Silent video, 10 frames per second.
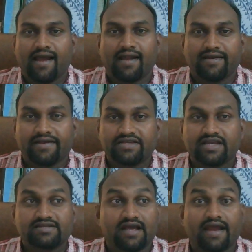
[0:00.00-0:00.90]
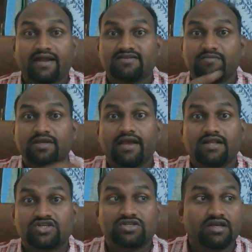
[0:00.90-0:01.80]
And he says, I had something
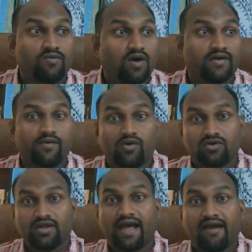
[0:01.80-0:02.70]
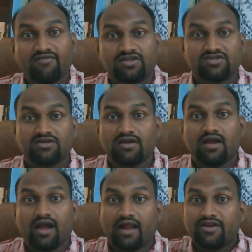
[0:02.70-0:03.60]
else. He said, wow, I wanted to have this.
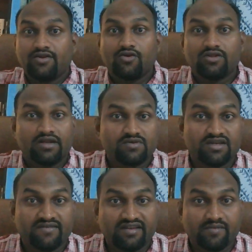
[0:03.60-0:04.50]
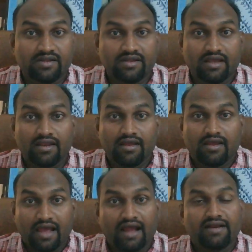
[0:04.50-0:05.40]
I didn't know that was available there.
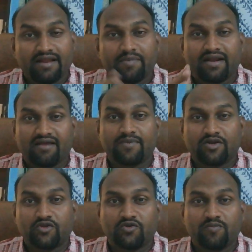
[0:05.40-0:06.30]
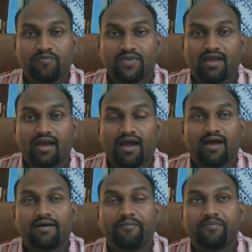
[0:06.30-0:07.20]
Had it ever happened to you?
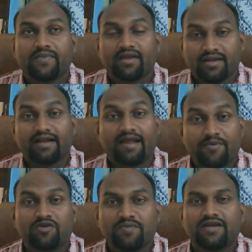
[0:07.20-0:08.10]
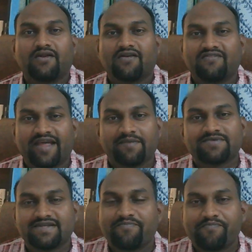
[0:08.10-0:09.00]
It had happened to me a lot of
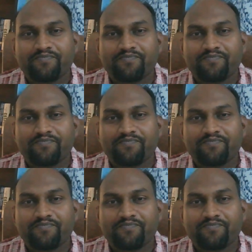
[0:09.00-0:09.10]
times.